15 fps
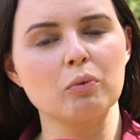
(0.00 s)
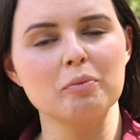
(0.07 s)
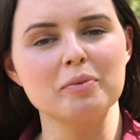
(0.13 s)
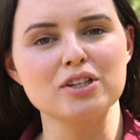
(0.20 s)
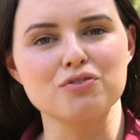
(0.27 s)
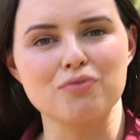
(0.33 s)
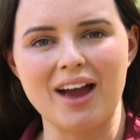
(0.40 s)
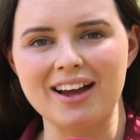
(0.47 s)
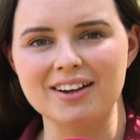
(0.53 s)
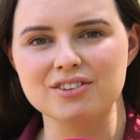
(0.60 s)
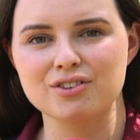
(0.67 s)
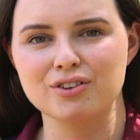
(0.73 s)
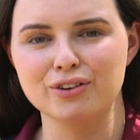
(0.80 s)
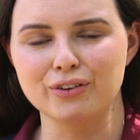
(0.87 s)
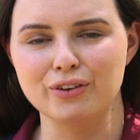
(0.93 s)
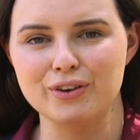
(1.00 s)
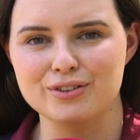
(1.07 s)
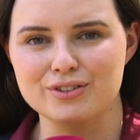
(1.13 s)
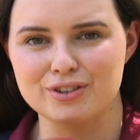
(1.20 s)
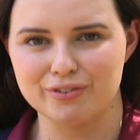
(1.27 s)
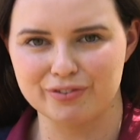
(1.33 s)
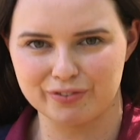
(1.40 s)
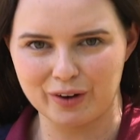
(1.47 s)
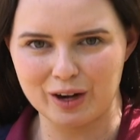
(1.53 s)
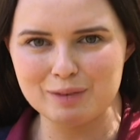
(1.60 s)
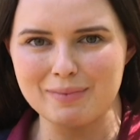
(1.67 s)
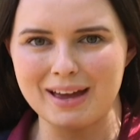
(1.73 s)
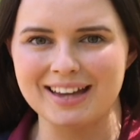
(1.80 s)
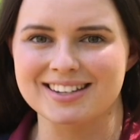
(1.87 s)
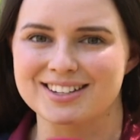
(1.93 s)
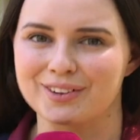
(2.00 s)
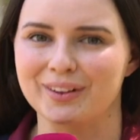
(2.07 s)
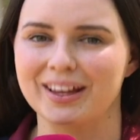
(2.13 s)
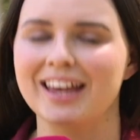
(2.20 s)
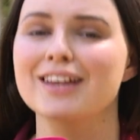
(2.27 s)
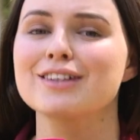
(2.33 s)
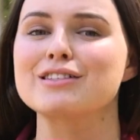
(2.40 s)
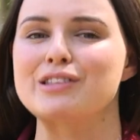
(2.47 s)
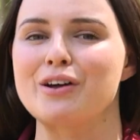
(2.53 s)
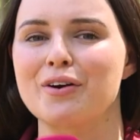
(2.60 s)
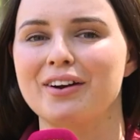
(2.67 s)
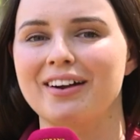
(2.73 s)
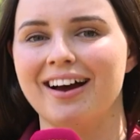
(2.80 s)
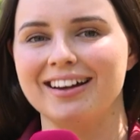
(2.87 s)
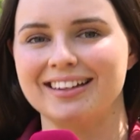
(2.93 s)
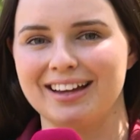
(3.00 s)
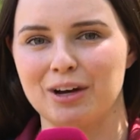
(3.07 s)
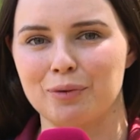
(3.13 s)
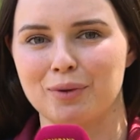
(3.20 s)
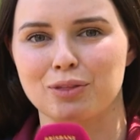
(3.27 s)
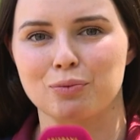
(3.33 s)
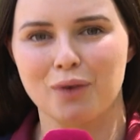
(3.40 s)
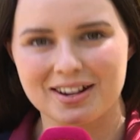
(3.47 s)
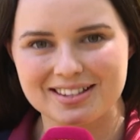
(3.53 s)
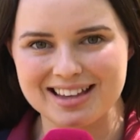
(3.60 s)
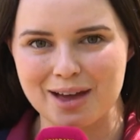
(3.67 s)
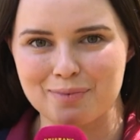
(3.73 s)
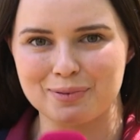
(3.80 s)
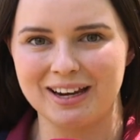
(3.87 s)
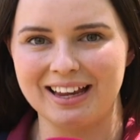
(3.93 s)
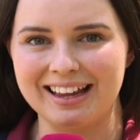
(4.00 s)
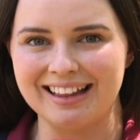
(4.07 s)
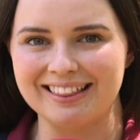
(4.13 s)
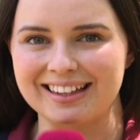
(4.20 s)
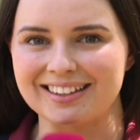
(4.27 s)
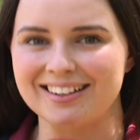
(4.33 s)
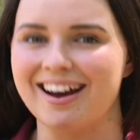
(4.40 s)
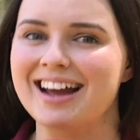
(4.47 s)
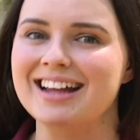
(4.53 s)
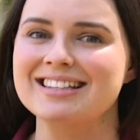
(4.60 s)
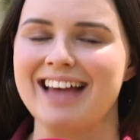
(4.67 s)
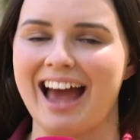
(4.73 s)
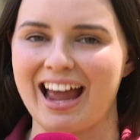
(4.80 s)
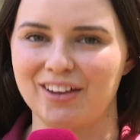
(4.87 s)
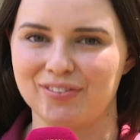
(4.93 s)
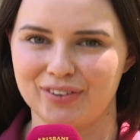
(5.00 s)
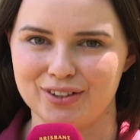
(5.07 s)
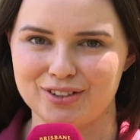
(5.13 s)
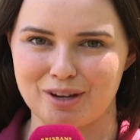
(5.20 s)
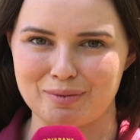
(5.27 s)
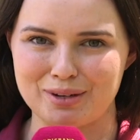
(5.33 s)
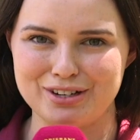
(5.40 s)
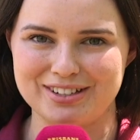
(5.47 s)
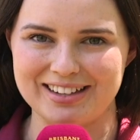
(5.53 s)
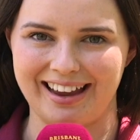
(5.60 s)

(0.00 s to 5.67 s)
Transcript: the women's round two loss to Fremantle, here's Lauren Arnell with what's happening in the Lions AFLW